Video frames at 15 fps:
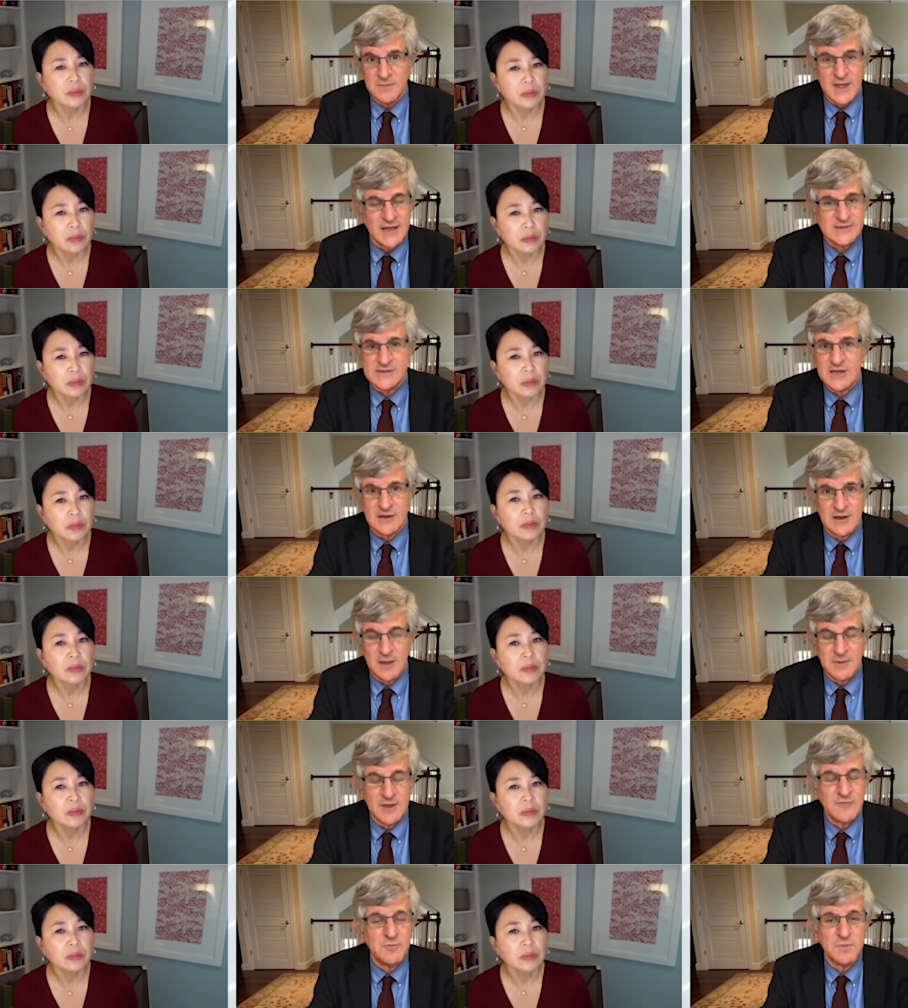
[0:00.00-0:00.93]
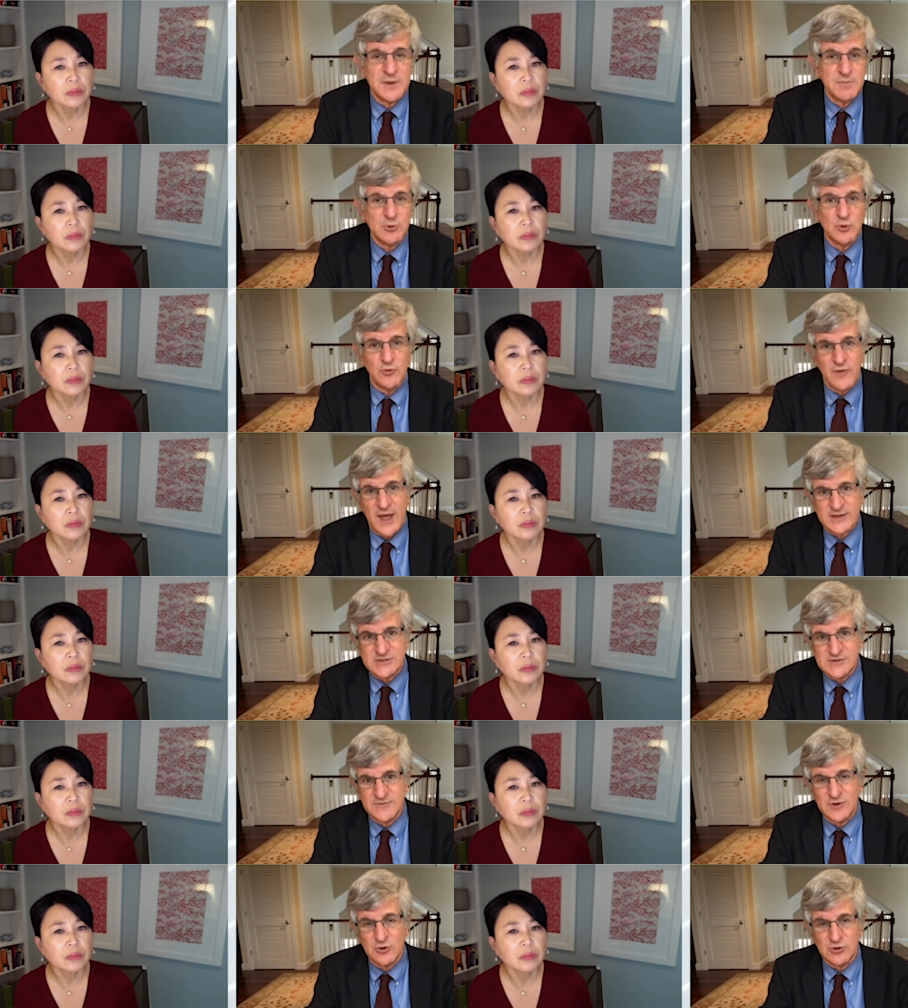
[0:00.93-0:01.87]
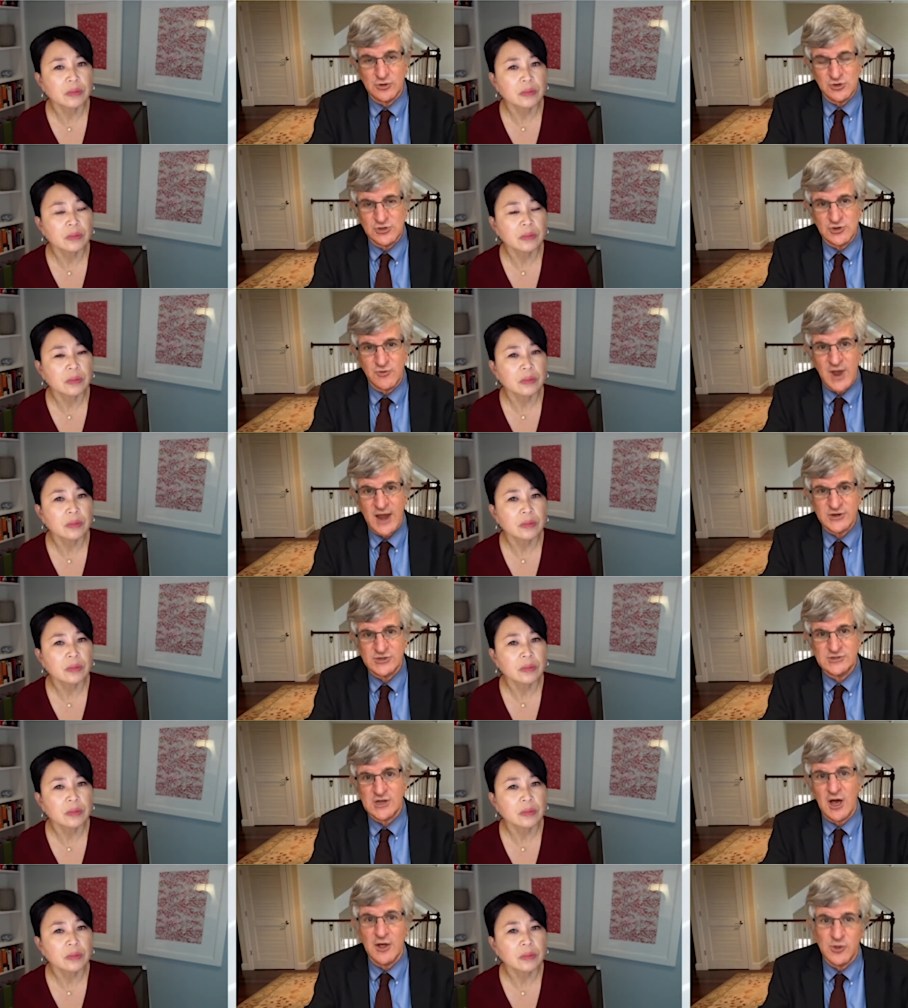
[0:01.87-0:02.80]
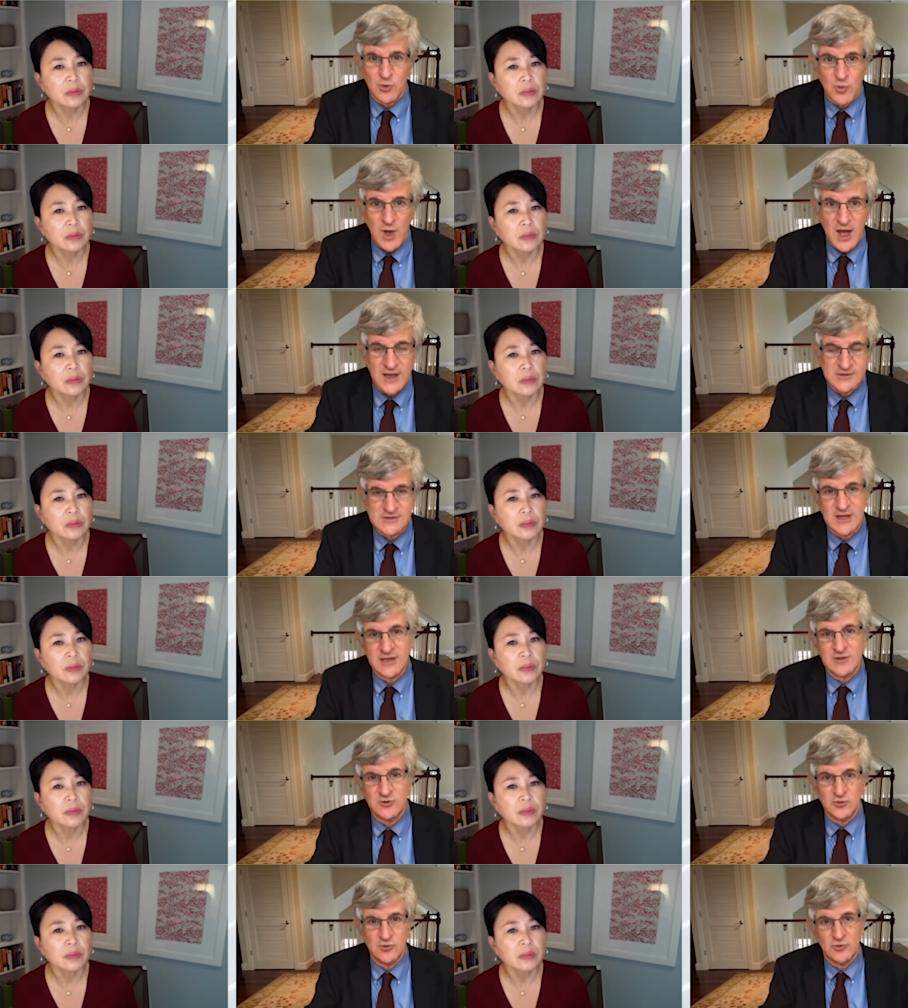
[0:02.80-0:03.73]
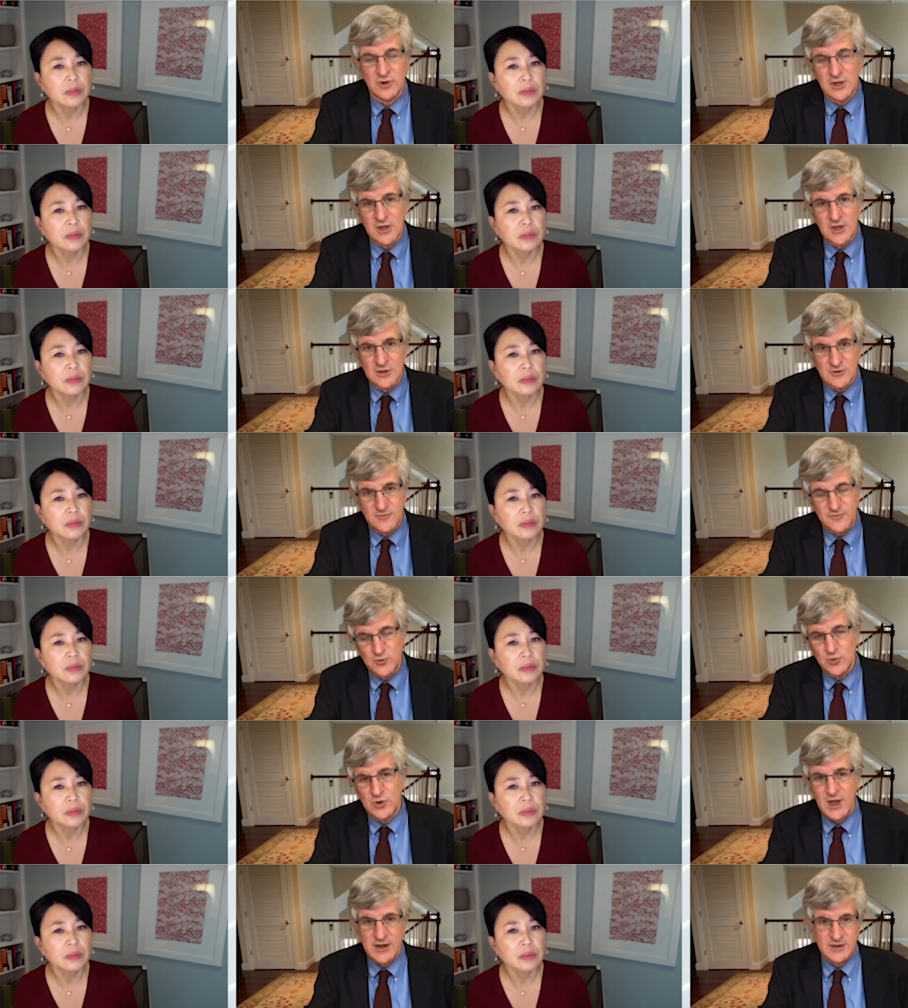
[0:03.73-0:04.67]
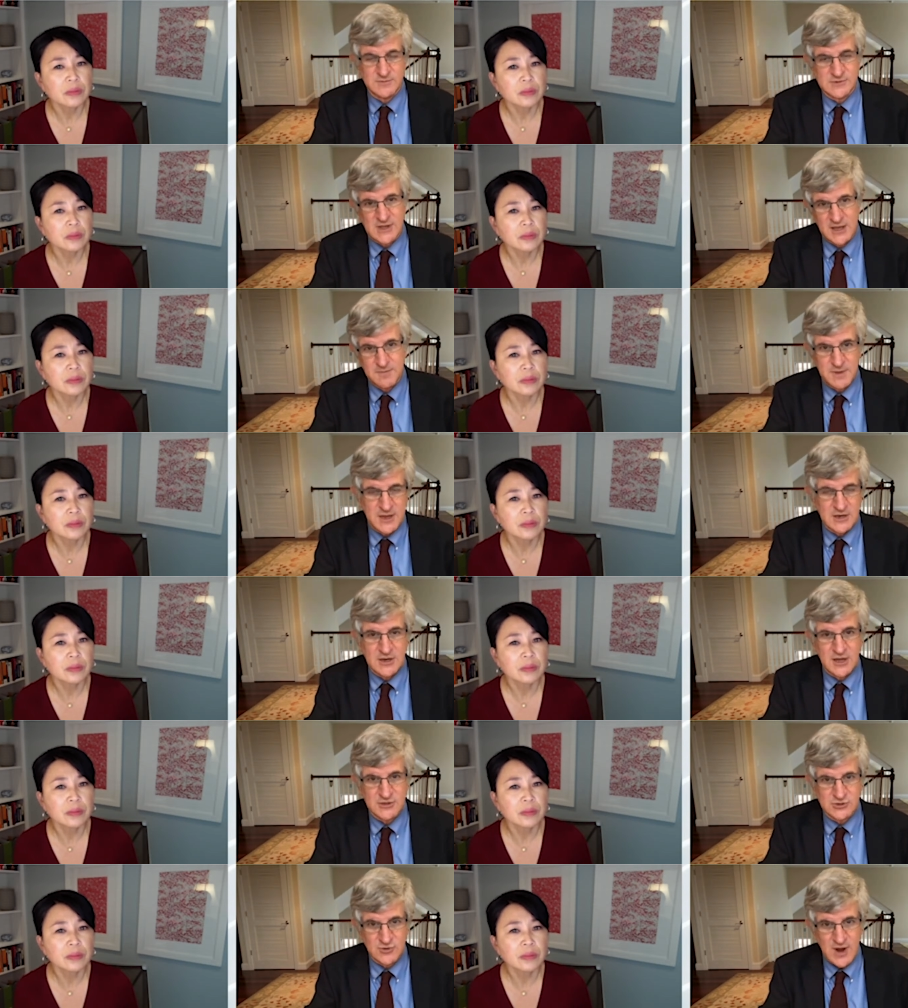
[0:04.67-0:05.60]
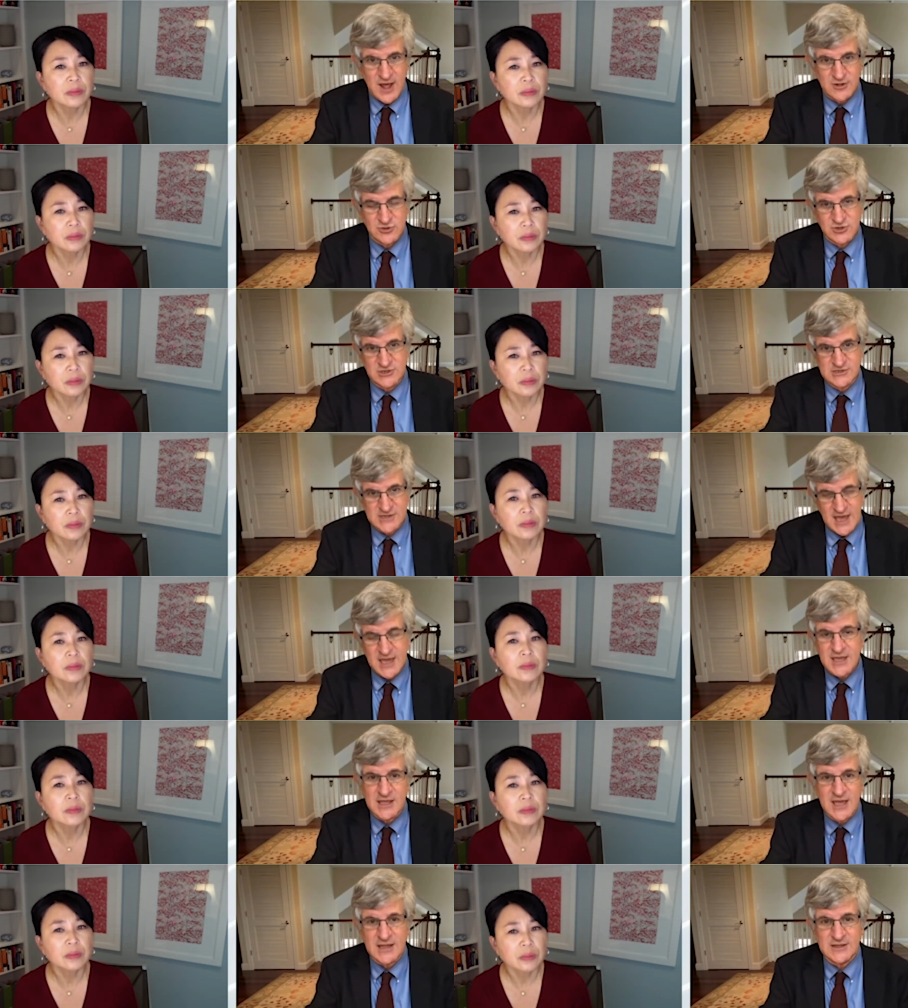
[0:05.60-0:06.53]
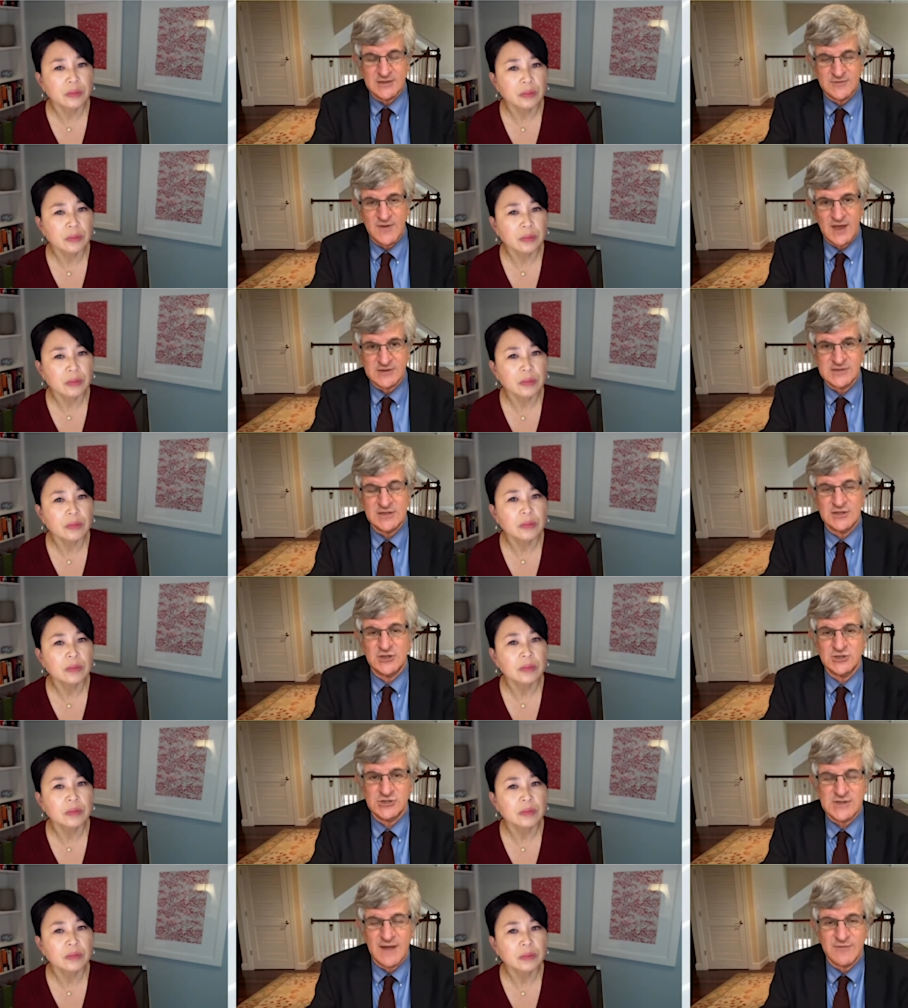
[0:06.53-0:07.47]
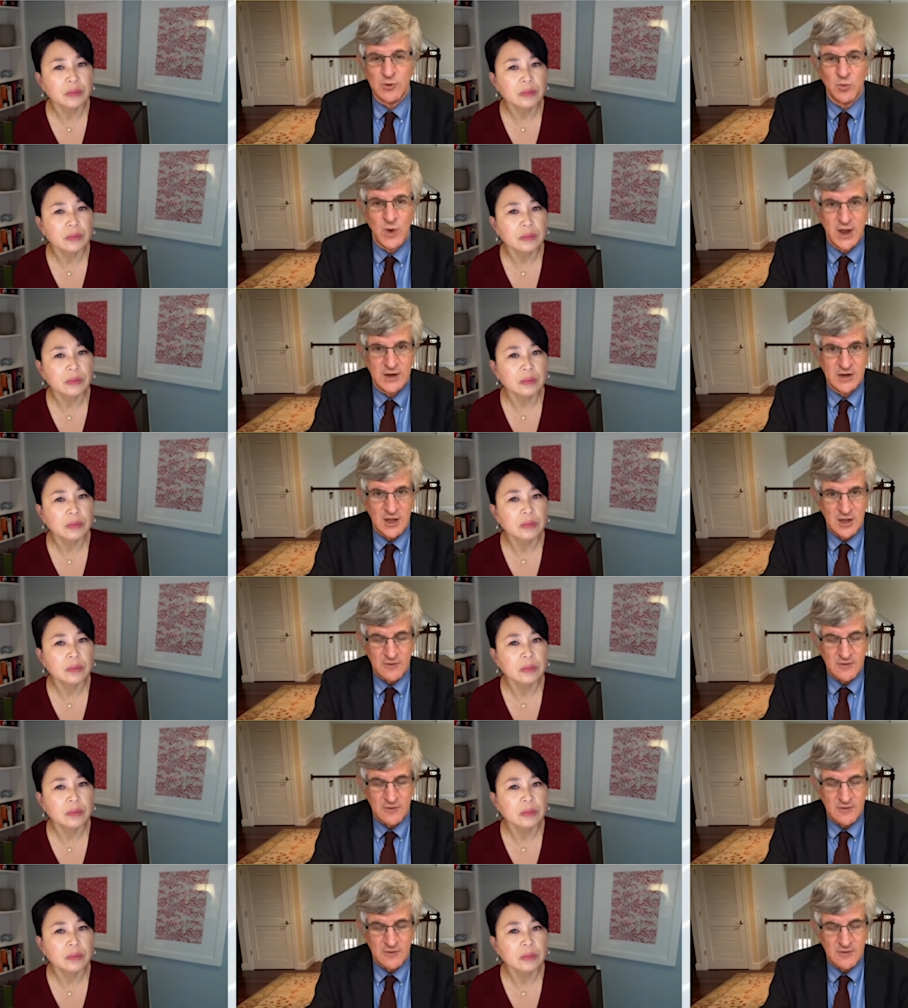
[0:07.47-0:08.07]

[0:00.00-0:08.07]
Speaker 1: That's it. I mean, even people who've had severe allergic reactions otherwise, like to, to food items like peanuts or allergies, they can get this vaccine. They just have to wait